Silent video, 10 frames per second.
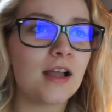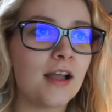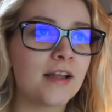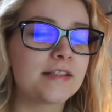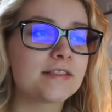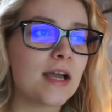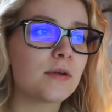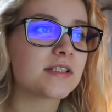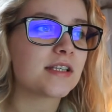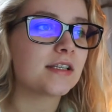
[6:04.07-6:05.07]
And I
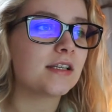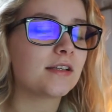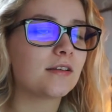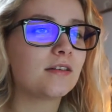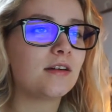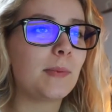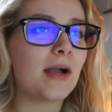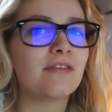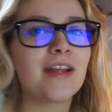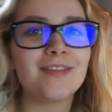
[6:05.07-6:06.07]
was thinking, oh, but I
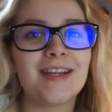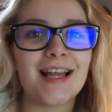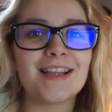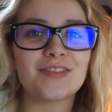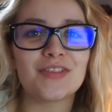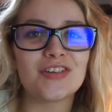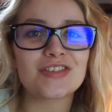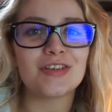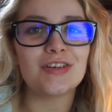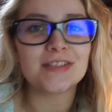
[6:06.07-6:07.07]
really, really like the rose
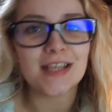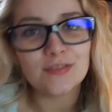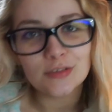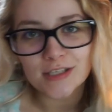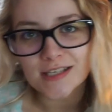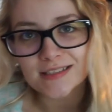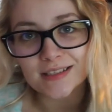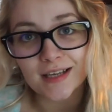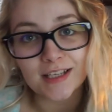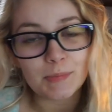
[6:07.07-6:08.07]
gold, even though it is
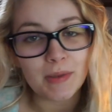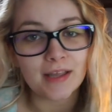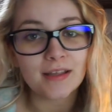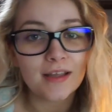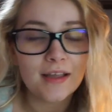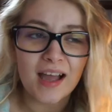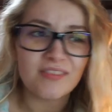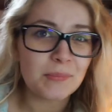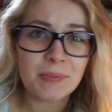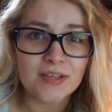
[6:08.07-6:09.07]
slightly pink. I've
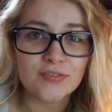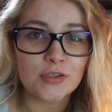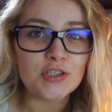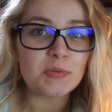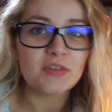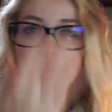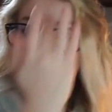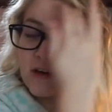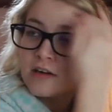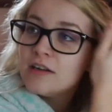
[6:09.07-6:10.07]
had pink phones
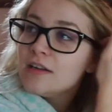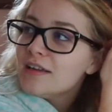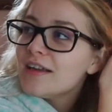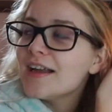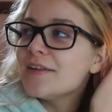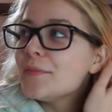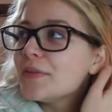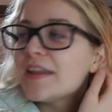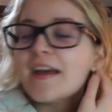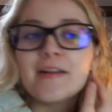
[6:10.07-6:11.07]
before. I remember
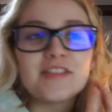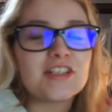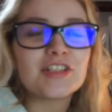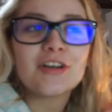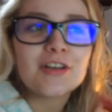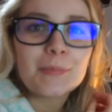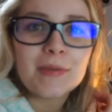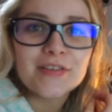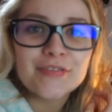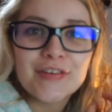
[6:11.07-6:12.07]
the LG chocolate
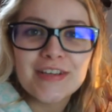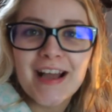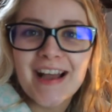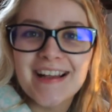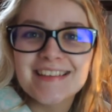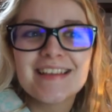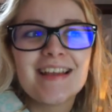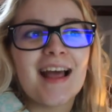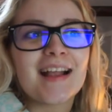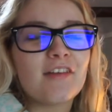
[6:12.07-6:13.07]
pink phone I had.
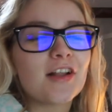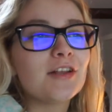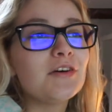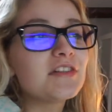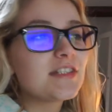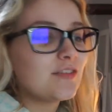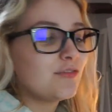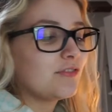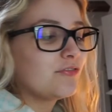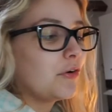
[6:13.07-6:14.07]
Like, I've had loads of
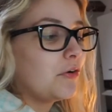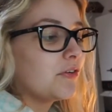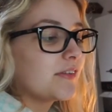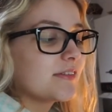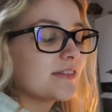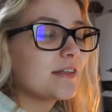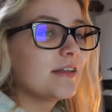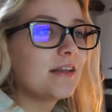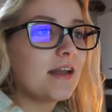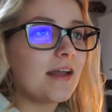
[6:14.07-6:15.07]
different phones.
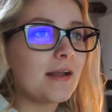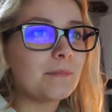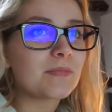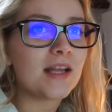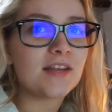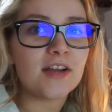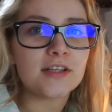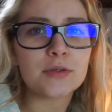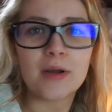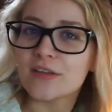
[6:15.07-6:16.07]
Um, and I've had
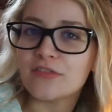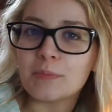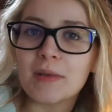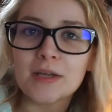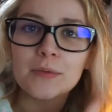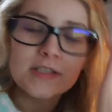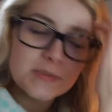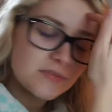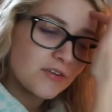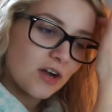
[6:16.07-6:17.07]
quite a few pink ones
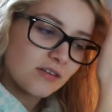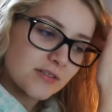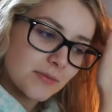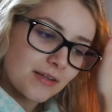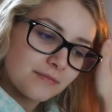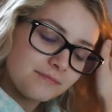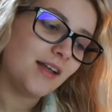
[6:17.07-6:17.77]
before as well.